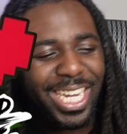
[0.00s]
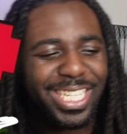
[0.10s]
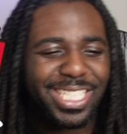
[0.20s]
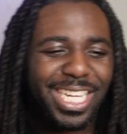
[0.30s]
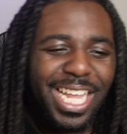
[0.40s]
He
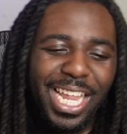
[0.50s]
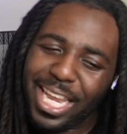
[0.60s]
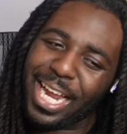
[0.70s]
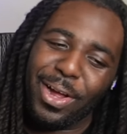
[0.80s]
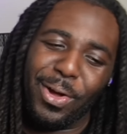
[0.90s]
just
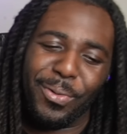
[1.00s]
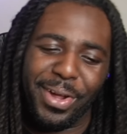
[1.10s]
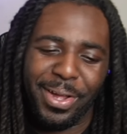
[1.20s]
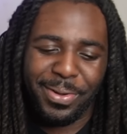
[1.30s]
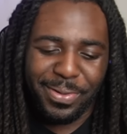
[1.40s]
like, oh
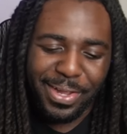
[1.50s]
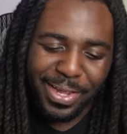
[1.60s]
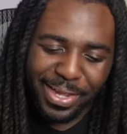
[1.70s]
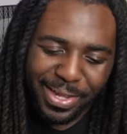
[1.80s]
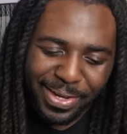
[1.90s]
well
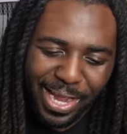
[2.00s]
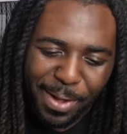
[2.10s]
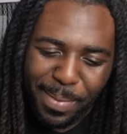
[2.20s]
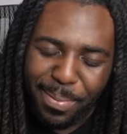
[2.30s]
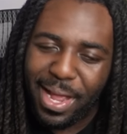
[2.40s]
damn,
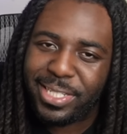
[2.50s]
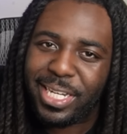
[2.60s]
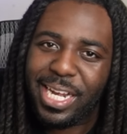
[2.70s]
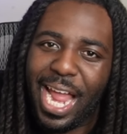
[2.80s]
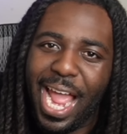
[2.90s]
maybe I
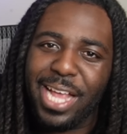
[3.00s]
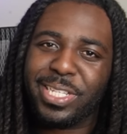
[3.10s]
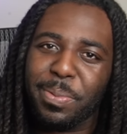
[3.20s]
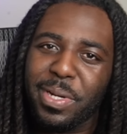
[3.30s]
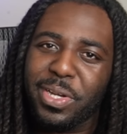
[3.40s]
shouldn't have asked
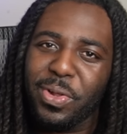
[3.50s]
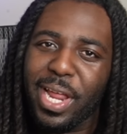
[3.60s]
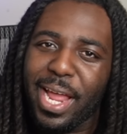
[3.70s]
him to do that.